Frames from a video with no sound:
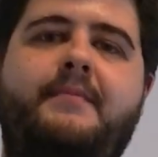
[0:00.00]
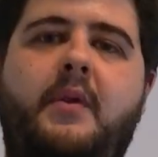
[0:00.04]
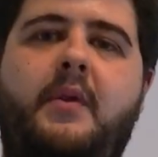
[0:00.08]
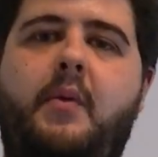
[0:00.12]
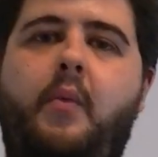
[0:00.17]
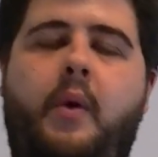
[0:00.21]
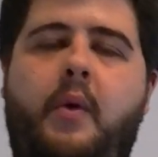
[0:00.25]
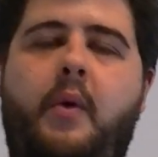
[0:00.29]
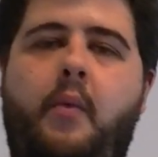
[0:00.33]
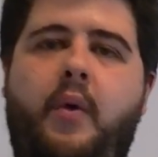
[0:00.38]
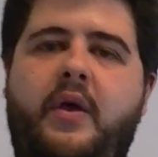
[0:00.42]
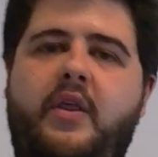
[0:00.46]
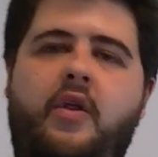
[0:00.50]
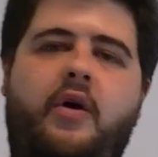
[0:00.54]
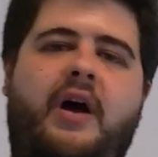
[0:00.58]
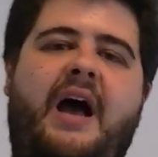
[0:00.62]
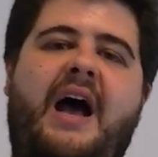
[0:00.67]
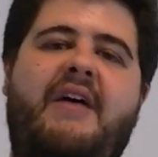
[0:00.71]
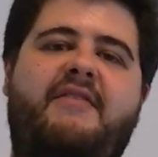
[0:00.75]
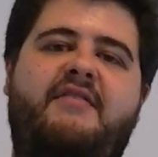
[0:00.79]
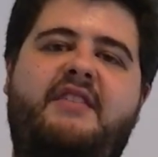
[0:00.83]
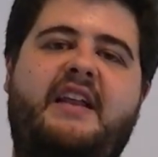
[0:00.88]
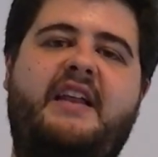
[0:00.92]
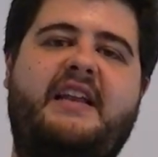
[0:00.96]
We don't
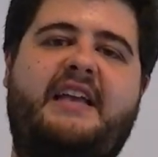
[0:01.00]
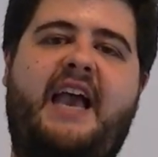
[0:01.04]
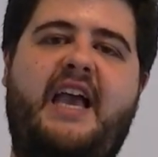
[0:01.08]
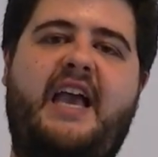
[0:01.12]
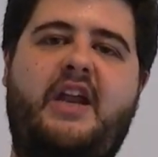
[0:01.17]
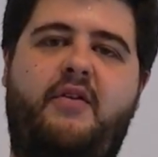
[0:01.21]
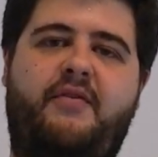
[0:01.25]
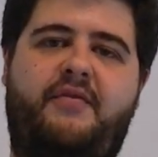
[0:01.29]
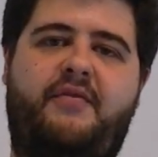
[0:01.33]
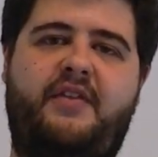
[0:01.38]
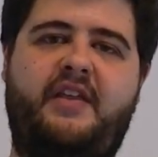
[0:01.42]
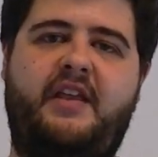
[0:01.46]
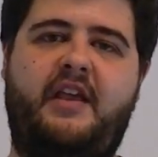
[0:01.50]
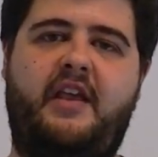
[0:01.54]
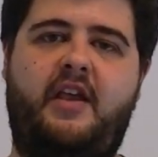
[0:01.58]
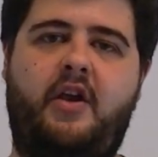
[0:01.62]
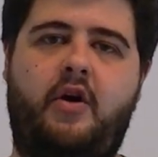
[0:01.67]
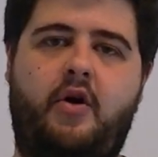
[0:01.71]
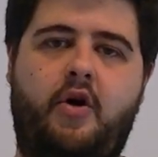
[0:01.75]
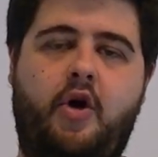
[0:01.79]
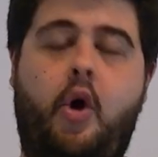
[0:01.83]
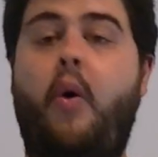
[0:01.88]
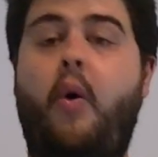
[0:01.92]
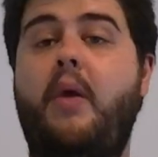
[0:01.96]
have that kind of thing
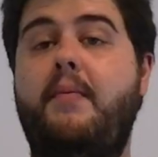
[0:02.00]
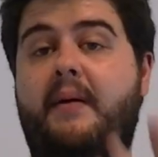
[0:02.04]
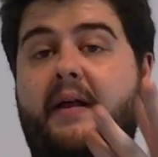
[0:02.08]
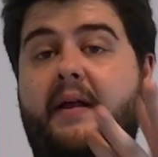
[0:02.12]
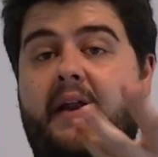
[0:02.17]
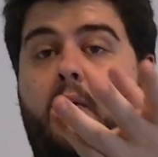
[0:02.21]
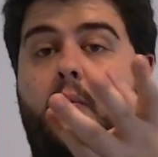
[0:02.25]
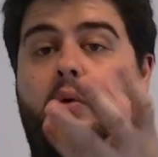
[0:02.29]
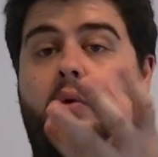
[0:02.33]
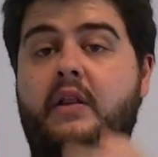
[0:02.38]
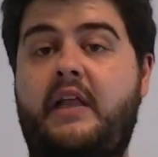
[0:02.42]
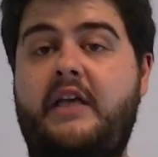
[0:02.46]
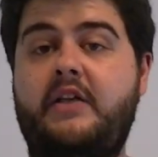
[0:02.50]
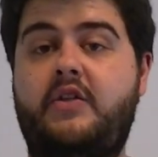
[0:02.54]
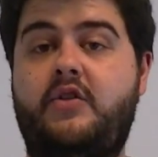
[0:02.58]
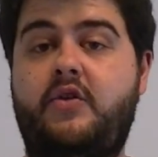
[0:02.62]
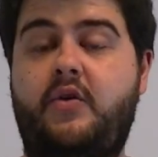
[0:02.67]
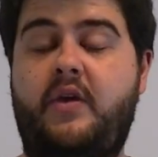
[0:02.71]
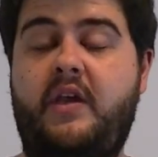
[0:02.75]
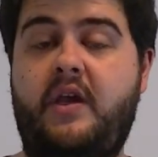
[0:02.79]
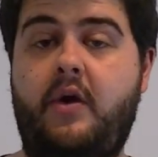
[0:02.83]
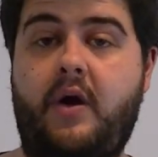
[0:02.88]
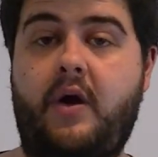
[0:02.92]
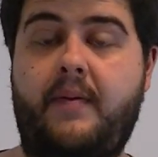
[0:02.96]
here going, but I would like
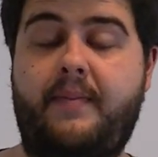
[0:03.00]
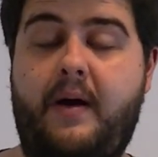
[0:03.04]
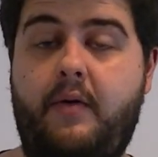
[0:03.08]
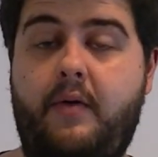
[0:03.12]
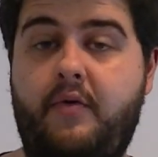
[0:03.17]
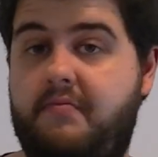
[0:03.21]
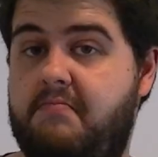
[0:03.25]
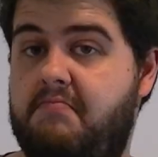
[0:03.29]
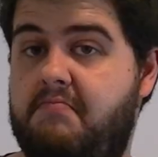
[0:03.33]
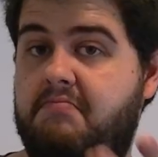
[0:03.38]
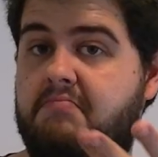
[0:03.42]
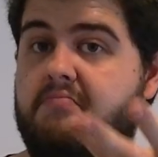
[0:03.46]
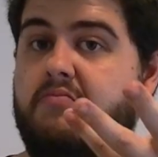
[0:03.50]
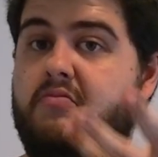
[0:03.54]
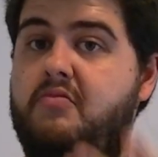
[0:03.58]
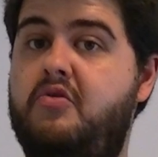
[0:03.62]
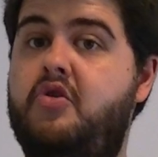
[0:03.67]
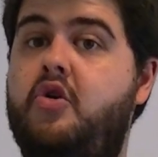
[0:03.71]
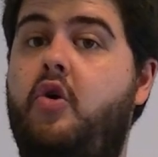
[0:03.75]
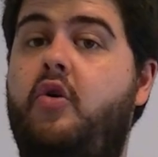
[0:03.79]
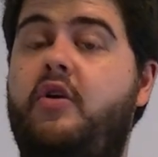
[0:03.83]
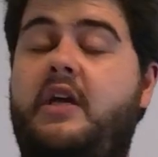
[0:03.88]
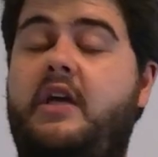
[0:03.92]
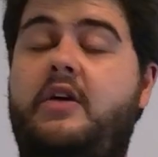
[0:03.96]
to hear about
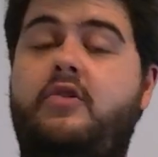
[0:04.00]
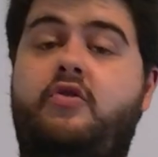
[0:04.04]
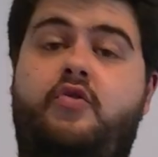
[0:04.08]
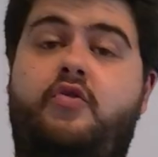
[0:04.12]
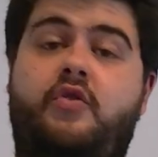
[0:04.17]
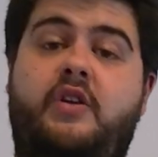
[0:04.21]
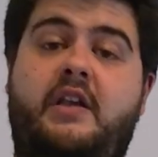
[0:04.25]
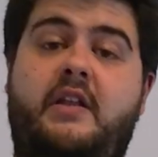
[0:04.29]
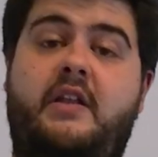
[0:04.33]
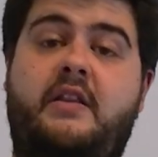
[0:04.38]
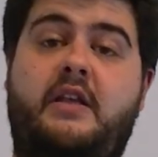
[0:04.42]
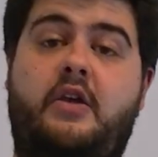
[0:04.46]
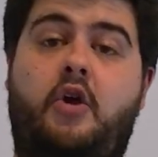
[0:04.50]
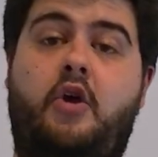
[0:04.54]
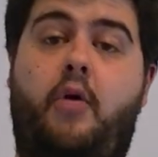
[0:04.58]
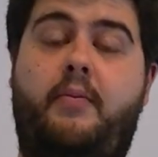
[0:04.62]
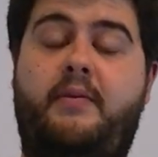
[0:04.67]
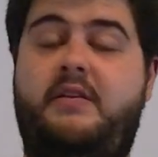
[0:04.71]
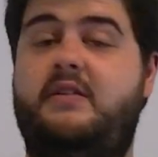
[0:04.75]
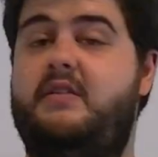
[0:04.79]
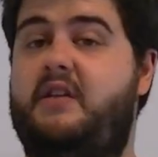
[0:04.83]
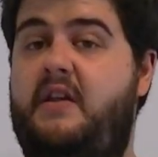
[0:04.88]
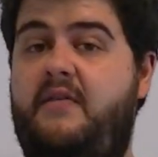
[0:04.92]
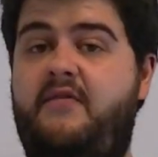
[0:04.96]
your country in the
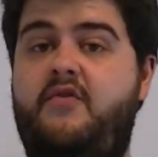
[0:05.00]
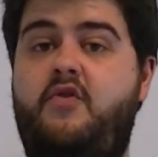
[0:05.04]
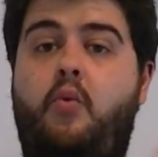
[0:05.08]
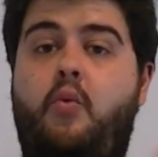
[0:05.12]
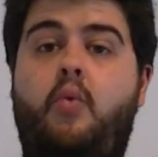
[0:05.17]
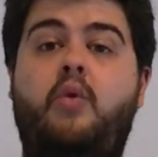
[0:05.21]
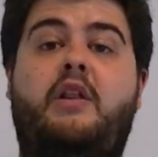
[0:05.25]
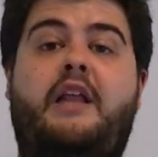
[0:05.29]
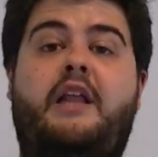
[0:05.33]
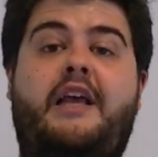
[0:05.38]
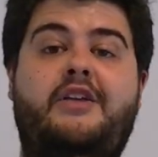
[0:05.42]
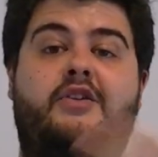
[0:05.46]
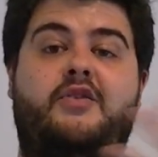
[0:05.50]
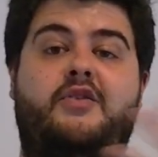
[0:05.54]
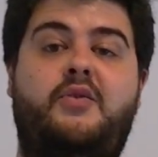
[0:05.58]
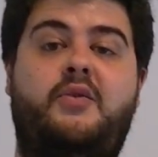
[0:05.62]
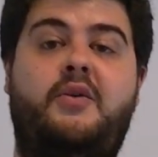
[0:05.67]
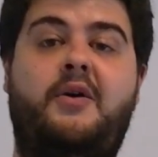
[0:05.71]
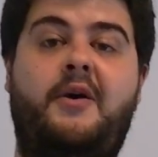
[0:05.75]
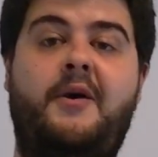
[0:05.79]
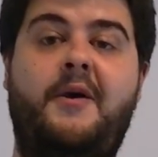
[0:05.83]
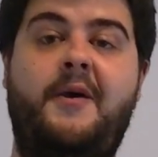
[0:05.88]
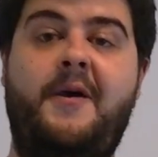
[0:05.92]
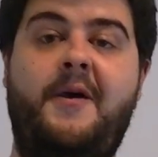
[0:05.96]
comments, if you would like
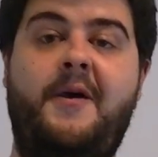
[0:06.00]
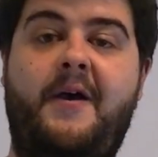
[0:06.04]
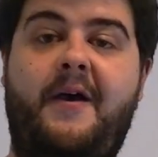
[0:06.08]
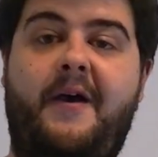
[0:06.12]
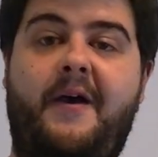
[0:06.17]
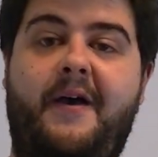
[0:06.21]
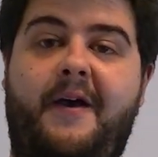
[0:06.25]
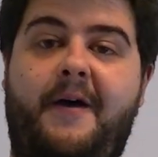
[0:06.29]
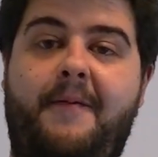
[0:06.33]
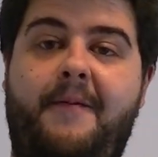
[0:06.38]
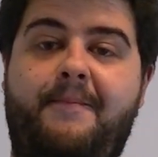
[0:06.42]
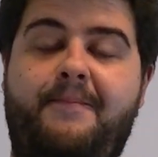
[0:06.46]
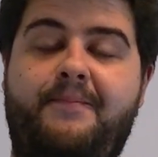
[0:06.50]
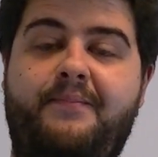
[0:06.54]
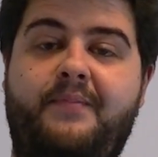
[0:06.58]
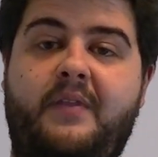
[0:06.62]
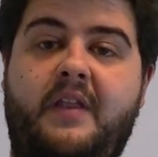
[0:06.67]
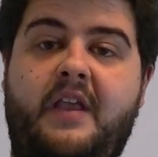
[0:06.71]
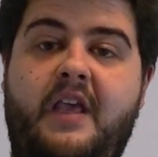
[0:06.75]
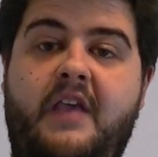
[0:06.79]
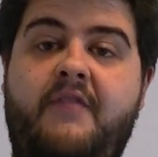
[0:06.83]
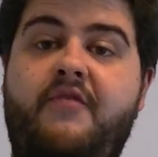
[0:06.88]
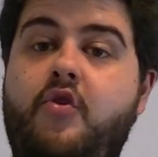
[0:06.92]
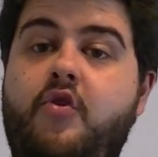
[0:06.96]
to,
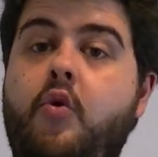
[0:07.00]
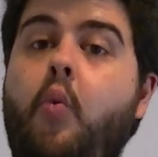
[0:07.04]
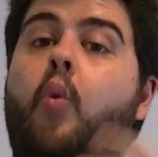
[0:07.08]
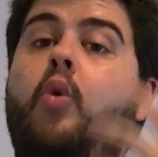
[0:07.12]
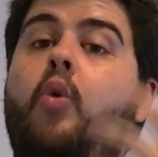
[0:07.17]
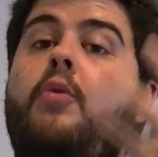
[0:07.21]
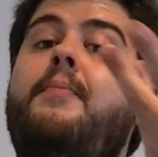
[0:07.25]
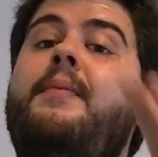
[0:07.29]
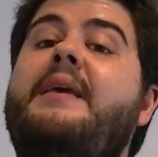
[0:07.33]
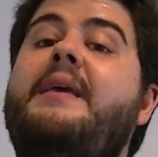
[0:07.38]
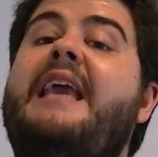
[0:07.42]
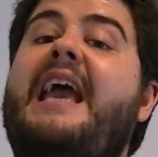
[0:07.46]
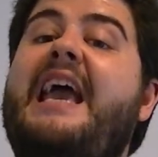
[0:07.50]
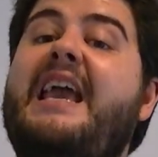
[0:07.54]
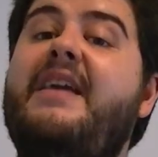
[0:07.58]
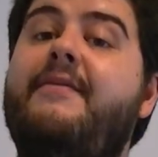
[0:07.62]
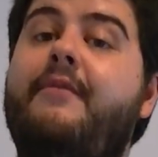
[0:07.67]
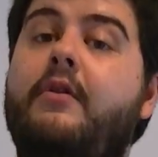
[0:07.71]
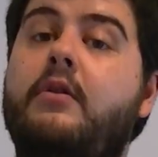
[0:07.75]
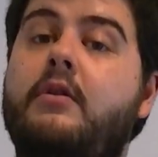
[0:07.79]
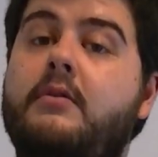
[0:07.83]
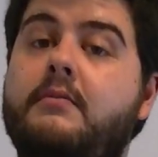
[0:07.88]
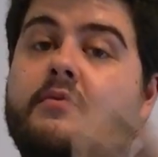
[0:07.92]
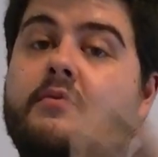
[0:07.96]
if you would be
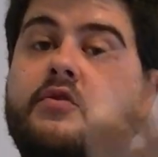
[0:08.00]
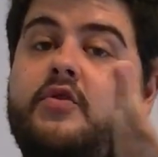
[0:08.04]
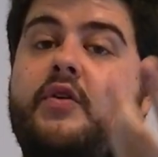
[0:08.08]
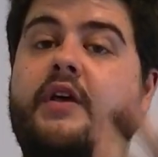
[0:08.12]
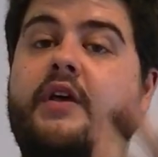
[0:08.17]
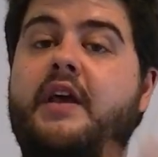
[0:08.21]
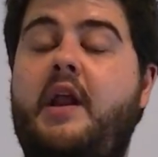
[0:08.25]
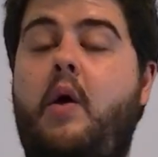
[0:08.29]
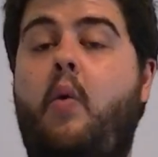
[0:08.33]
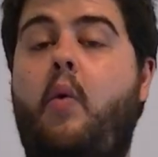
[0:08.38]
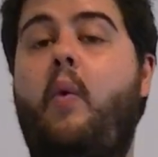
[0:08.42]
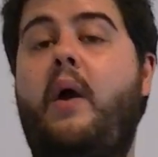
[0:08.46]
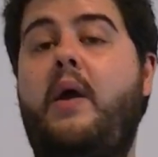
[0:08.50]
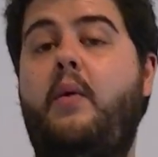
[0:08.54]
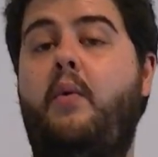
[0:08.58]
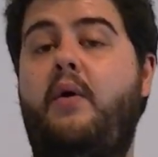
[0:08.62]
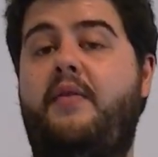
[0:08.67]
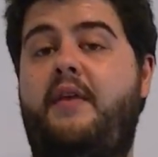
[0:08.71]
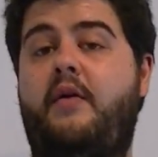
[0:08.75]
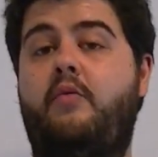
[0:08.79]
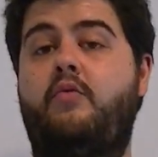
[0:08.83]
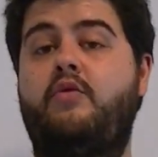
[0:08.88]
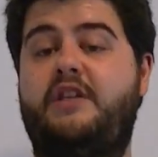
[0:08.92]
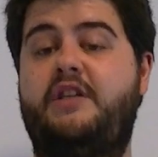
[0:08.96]
able to get away
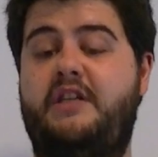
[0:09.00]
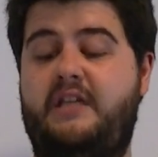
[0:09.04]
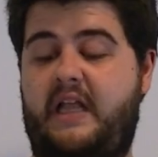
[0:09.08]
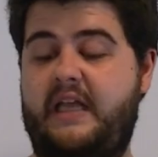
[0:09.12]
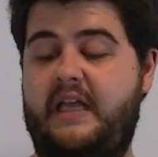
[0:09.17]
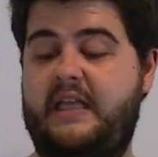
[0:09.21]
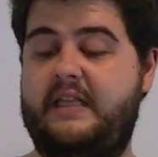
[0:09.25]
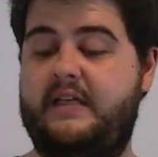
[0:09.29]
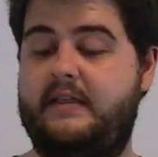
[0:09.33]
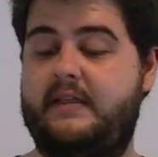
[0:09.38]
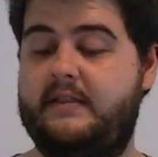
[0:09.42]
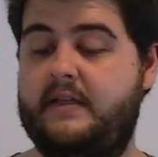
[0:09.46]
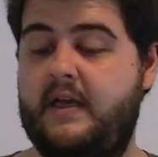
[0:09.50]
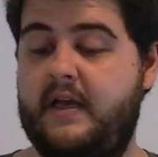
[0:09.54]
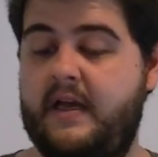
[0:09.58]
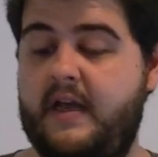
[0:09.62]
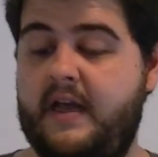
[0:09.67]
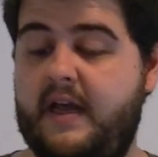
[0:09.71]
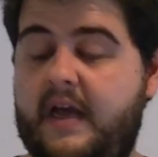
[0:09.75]
with a routine like this.